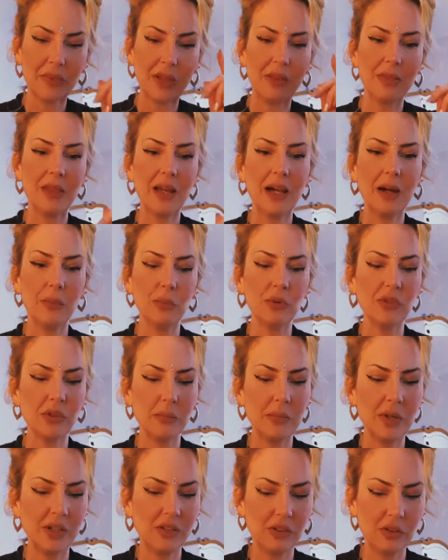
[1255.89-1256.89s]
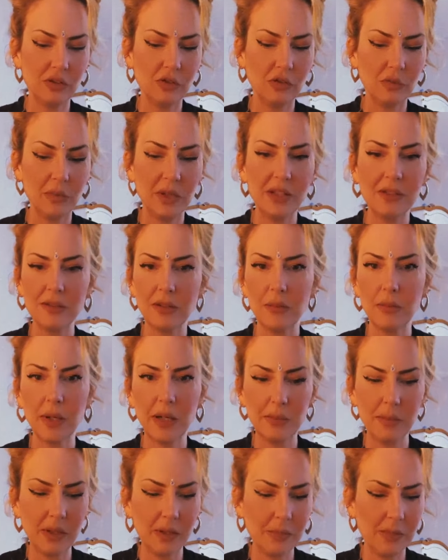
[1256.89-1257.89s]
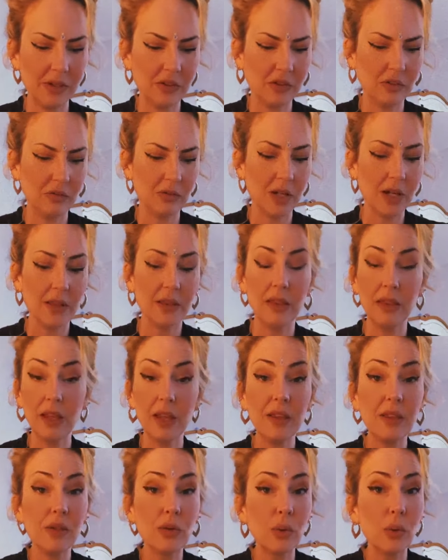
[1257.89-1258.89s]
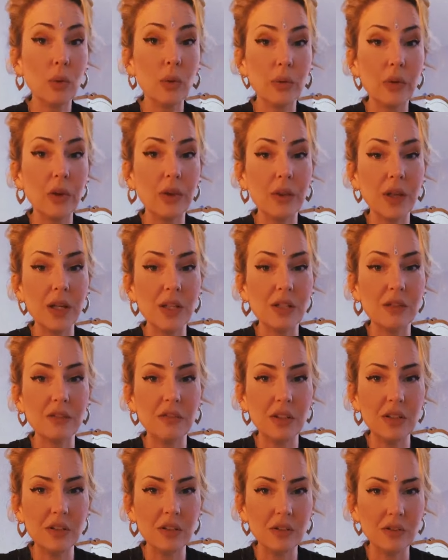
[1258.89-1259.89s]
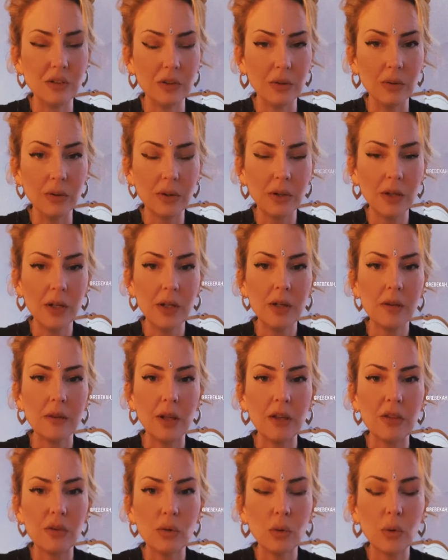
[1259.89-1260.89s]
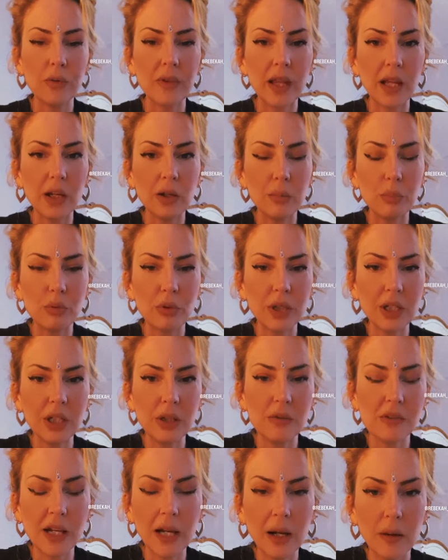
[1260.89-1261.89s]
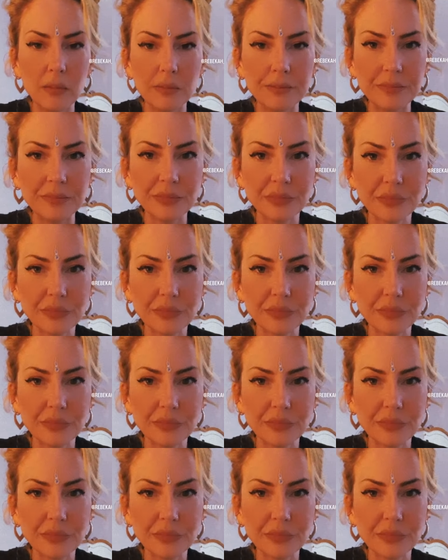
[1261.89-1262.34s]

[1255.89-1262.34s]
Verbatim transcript: and that was a message for me. So it might be a message. They thought that they defeated you. They thought they could bring you down,